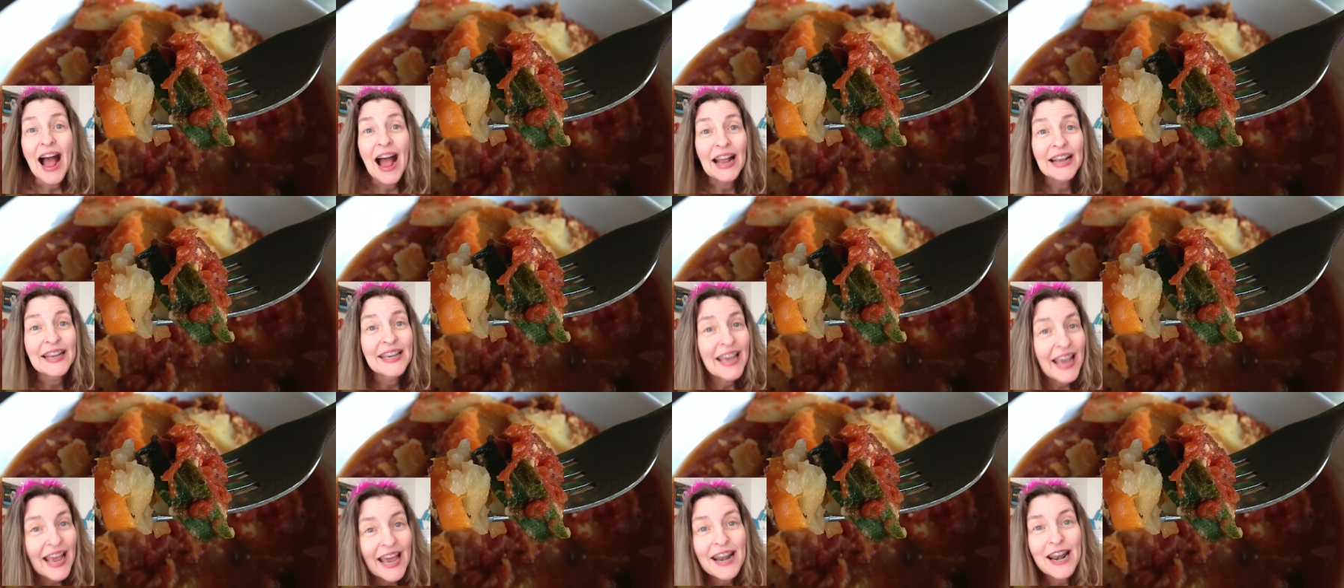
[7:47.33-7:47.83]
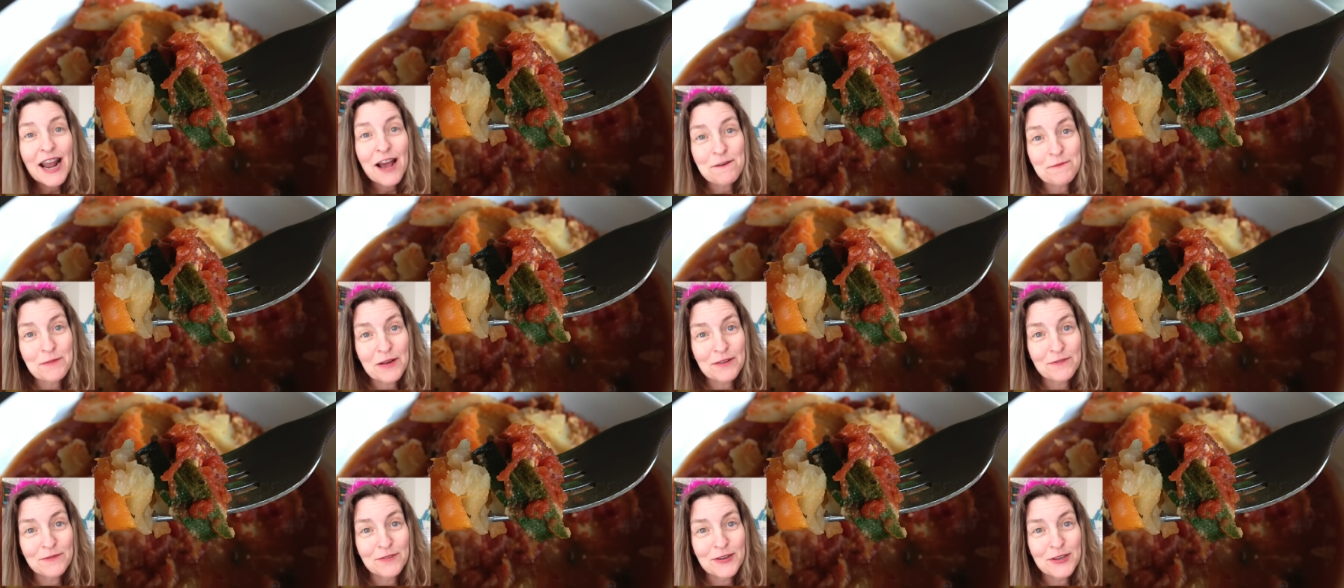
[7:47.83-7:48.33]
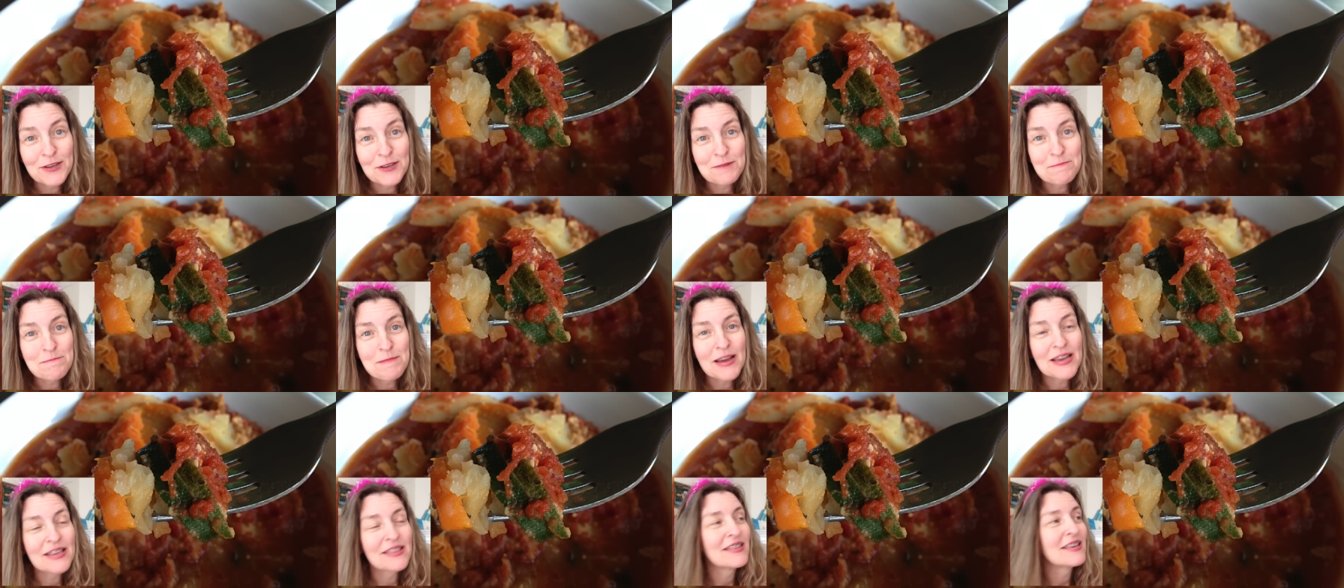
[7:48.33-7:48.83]
I cannot wait for you
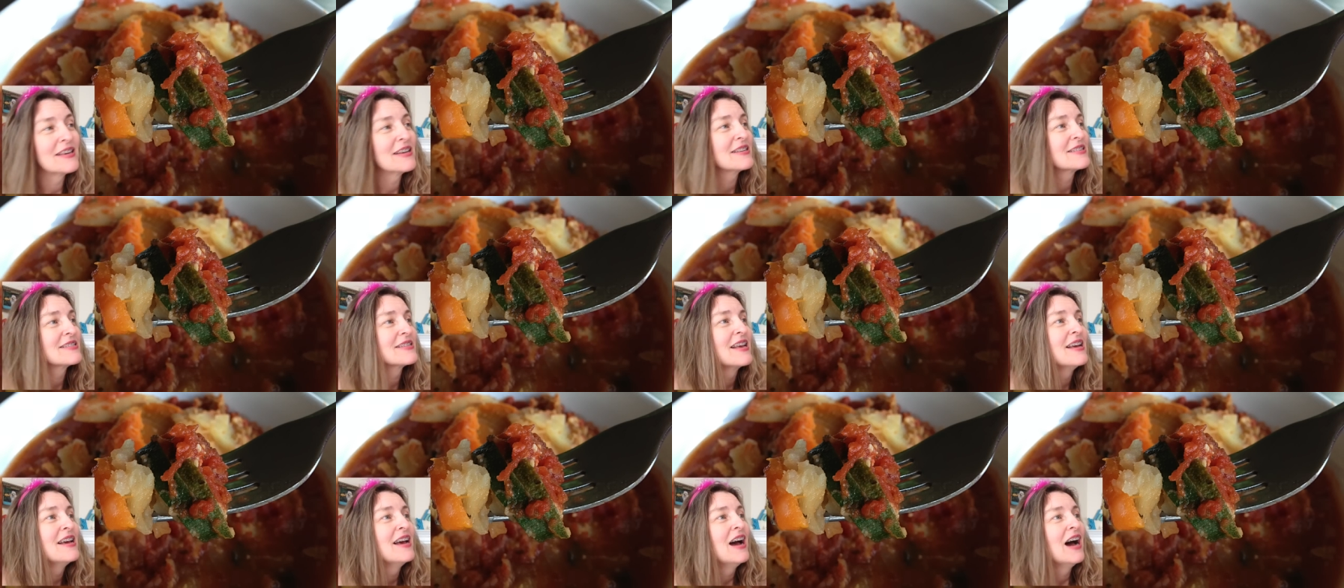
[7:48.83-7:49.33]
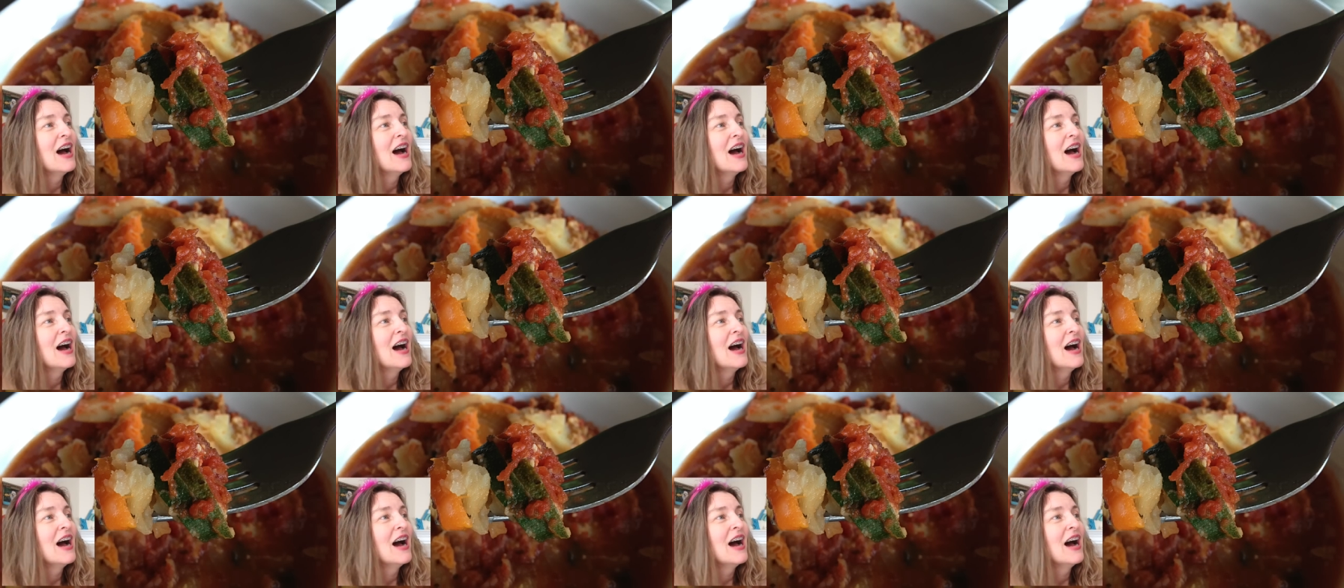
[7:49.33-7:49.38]
to make this.